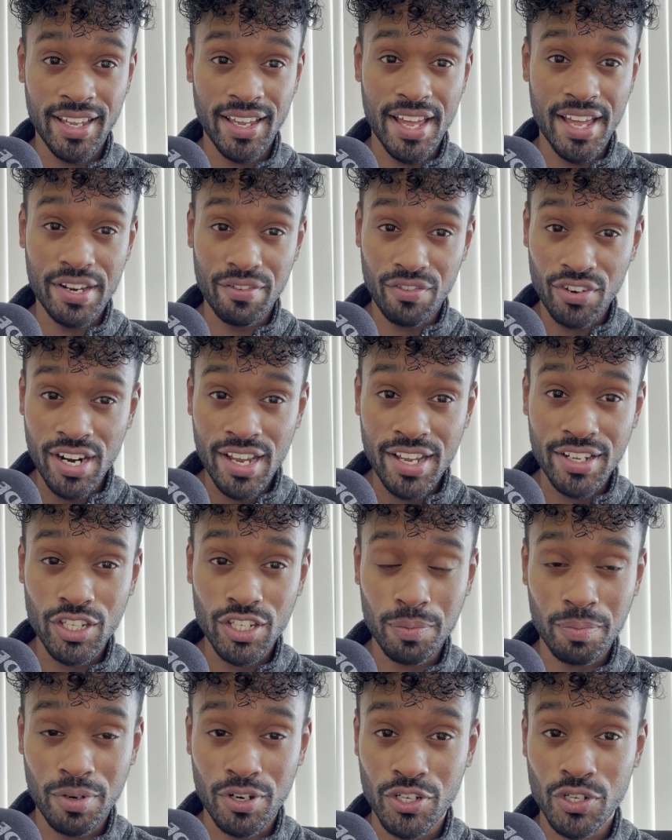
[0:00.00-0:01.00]
And if you're not into
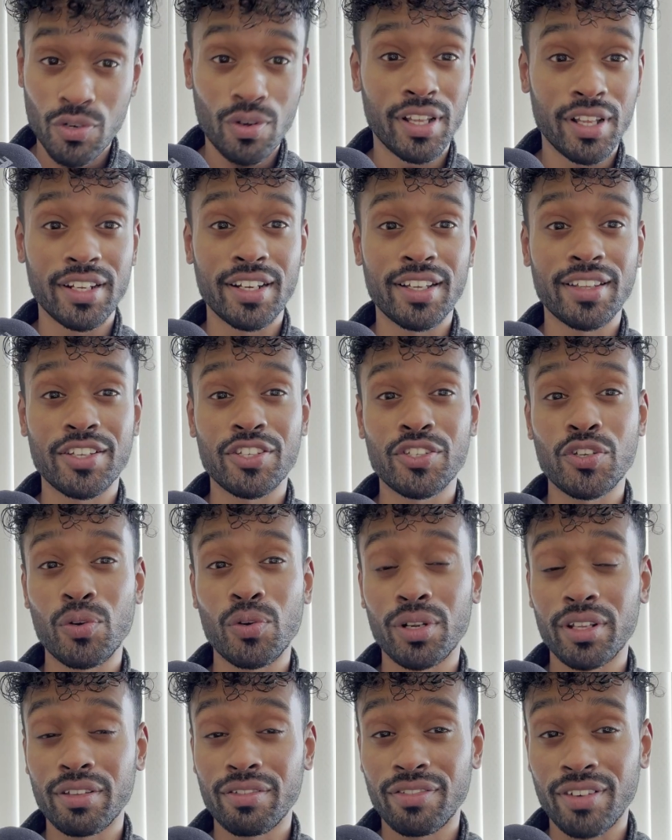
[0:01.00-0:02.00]
spirituality, that's
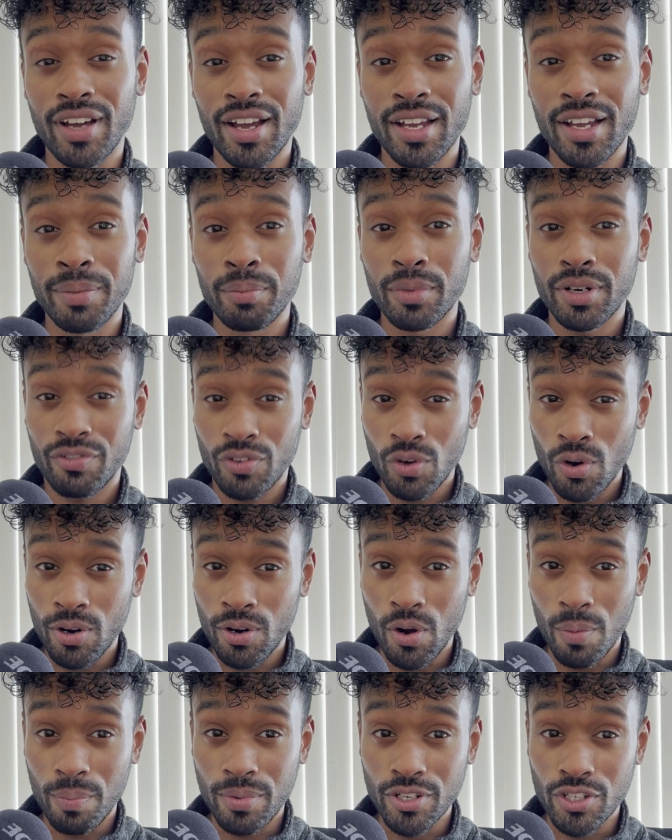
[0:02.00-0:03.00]
totally fine. But if you
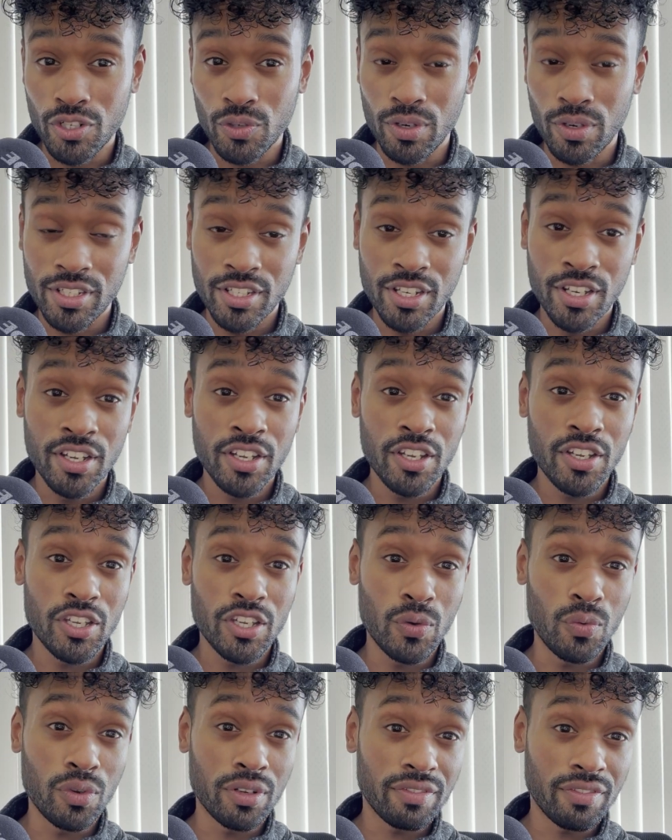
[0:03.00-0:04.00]
are open to it,
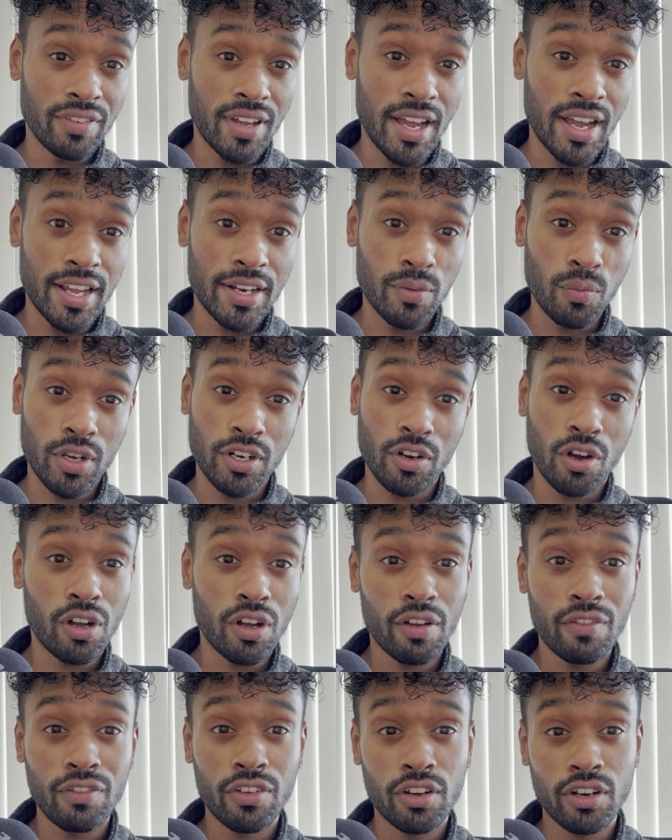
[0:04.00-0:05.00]
you will find what
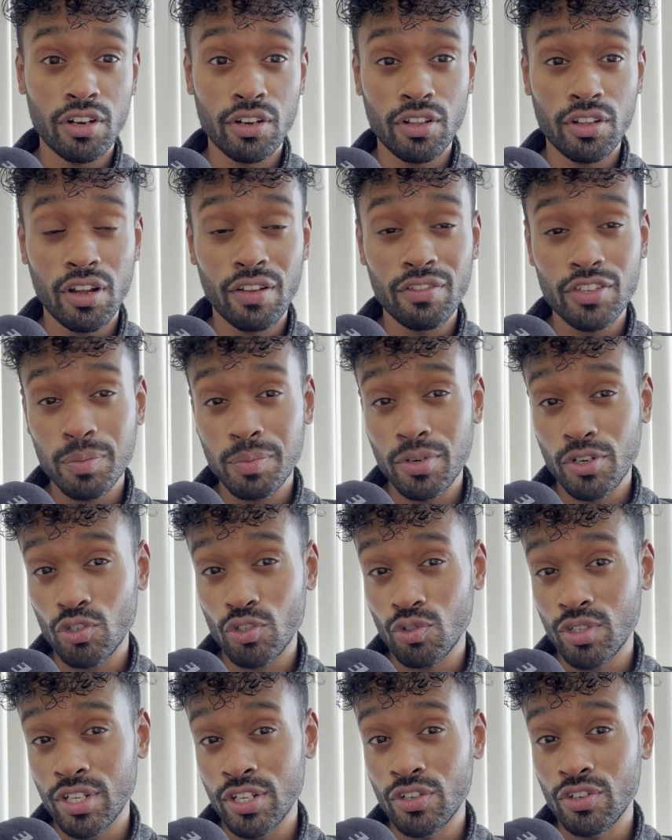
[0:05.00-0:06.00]
all the
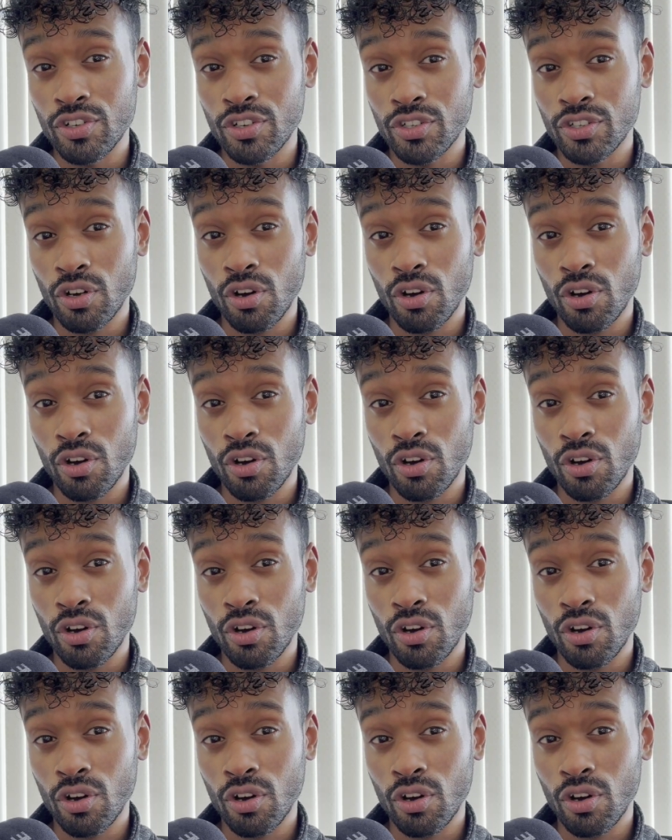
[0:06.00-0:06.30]
spiritual teachers